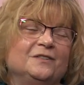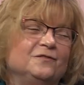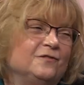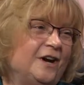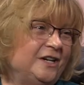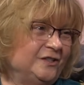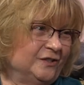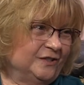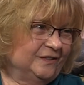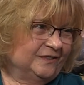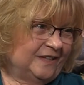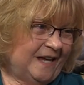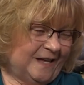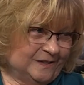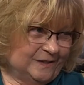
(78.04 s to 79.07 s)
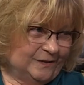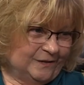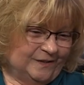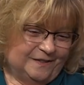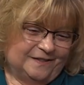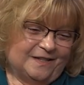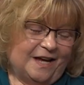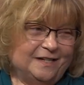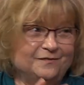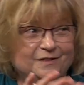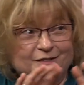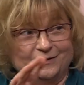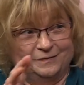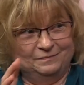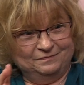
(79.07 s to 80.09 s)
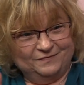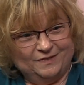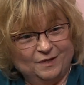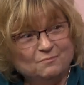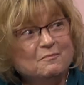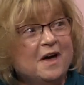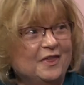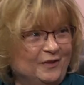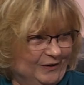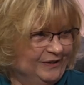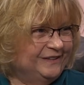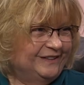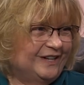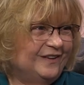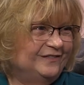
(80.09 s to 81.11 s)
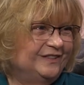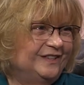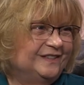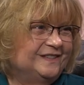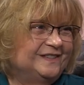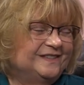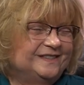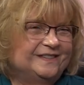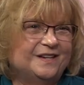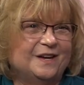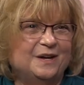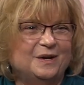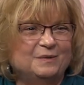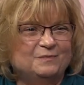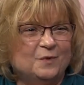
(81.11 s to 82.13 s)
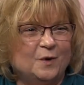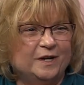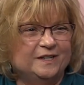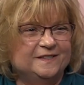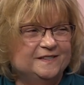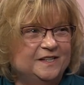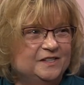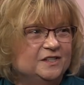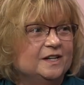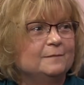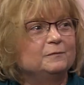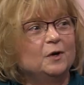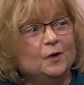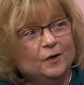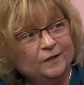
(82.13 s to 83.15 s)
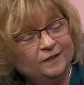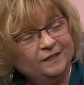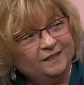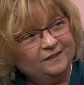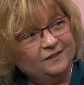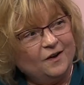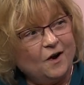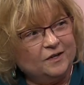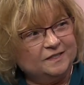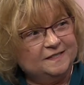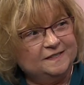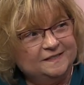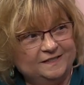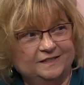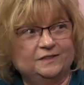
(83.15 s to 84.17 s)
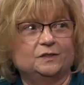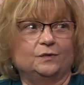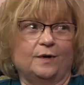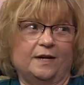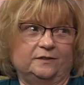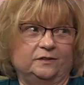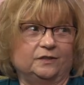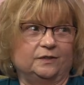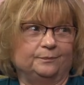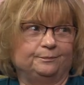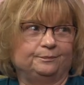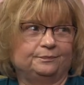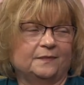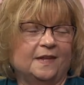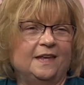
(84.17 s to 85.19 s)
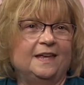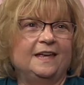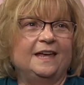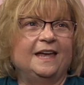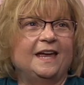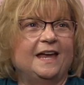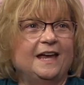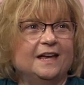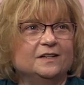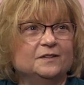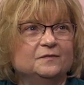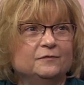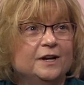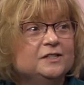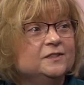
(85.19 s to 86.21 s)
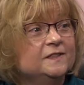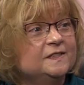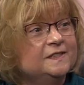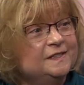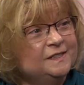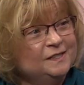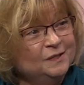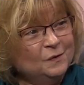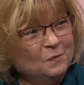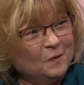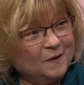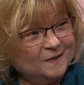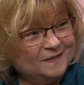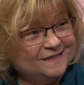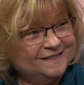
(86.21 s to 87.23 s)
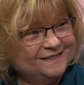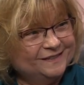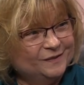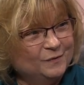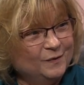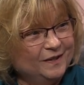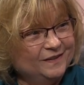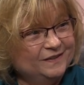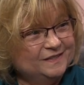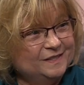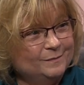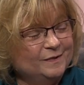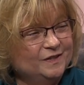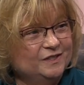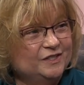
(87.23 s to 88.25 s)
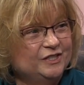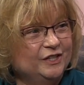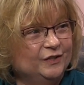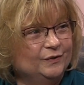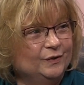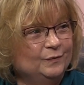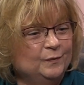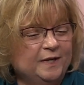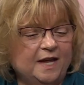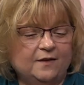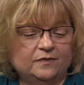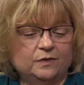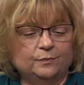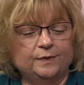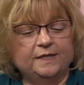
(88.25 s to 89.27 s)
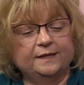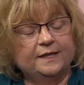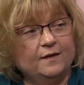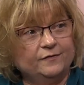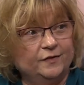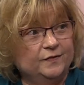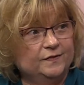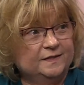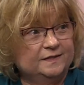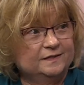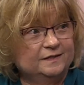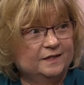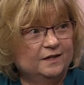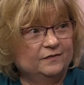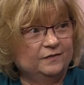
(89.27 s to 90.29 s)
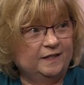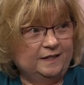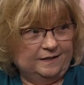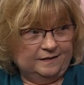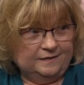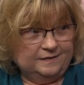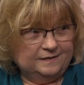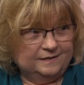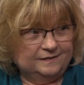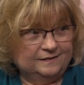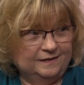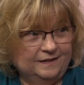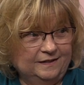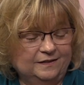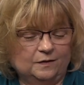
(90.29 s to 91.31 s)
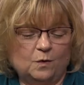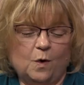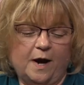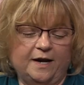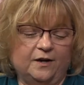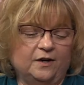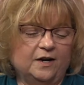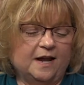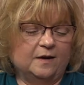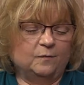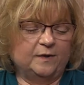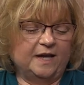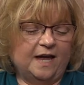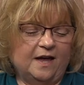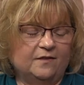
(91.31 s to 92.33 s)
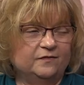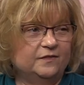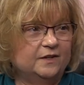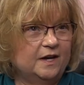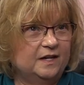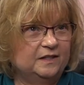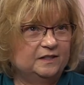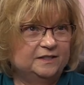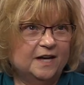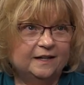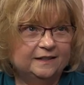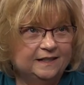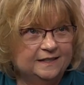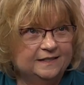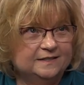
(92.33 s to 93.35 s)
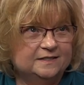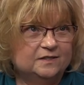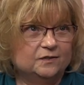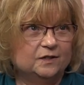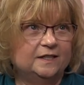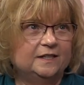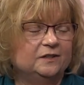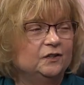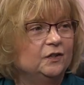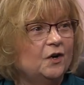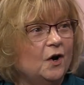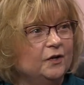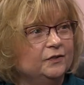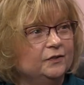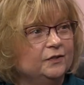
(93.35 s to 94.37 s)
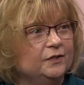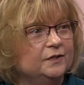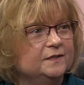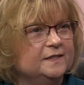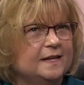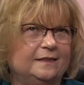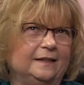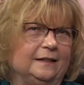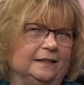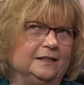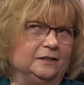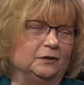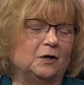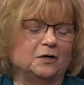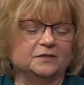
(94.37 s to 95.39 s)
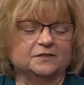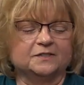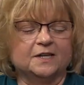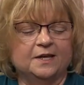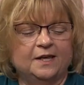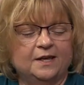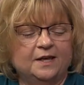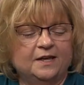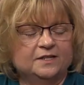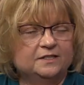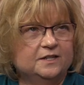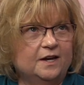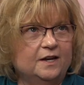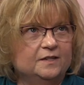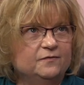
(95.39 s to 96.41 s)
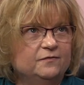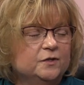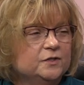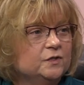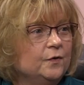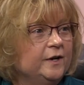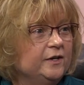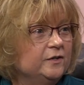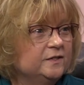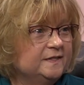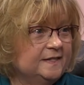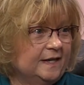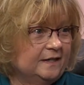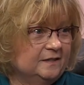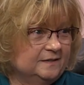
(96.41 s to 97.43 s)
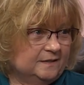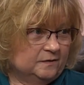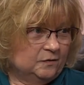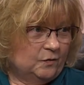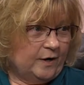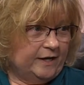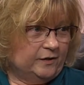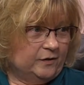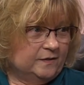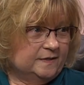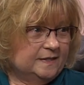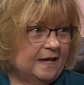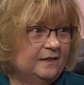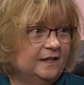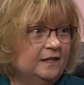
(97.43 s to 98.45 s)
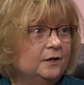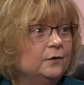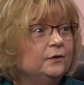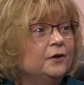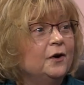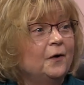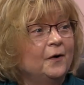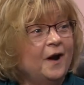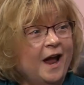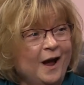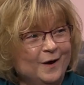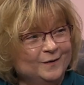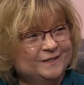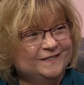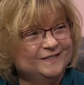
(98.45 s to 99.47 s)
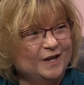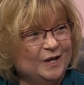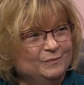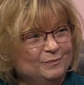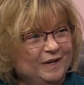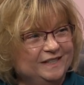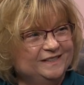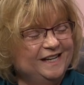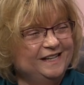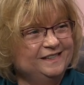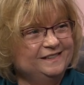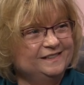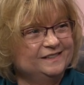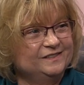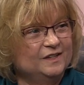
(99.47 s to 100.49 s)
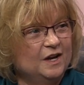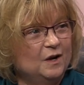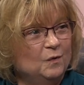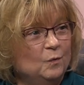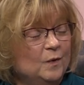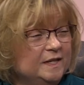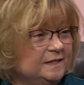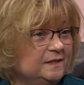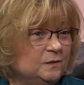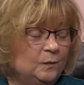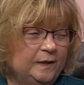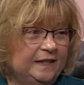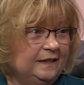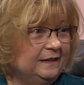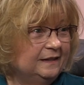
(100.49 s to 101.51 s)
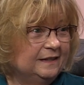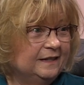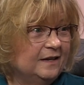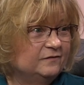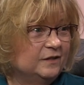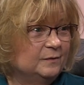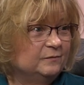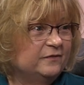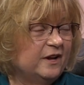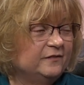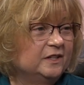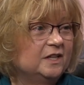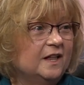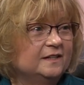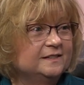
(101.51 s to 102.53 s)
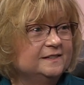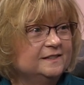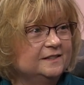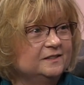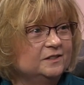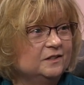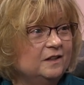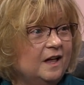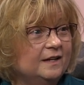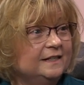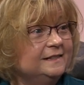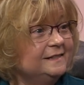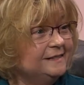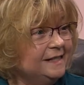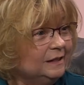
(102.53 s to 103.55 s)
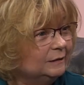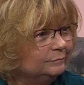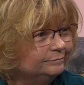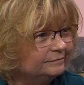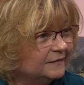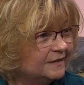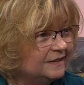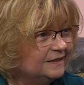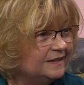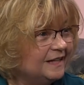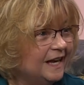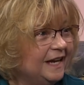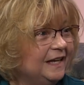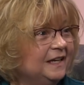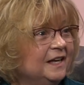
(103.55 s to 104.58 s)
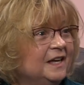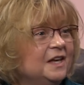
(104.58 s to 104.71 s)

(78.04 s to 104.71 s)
Rachel Kessler is kind of the mother of this organization. I'm currently the artistic director. And Rachel still works with some of the children. We have 3 levels of kids in the choir, and we have young kids. They're kindergartners, I think kindergartners, first graders, second graders, and they go to her house on Mondays once a week from 5 o'clock to 6 o'clock and sing. They